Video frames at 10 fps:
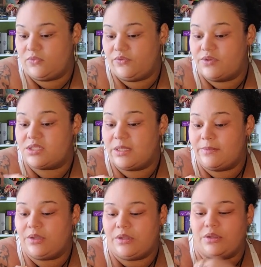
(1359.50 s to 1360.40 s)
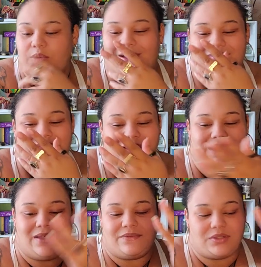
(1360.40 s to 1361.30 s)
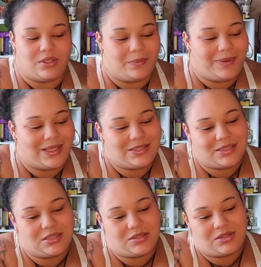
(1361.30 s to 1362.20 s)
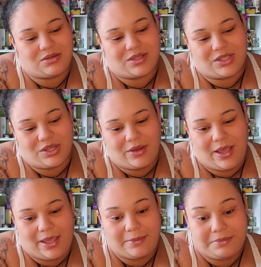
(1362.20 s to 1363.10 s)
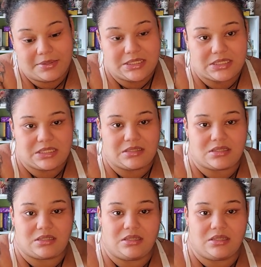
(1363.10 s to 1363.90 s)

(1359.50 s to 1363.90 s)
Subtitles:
For some of you, you have the gift. You're Pisces, you're a high priestess.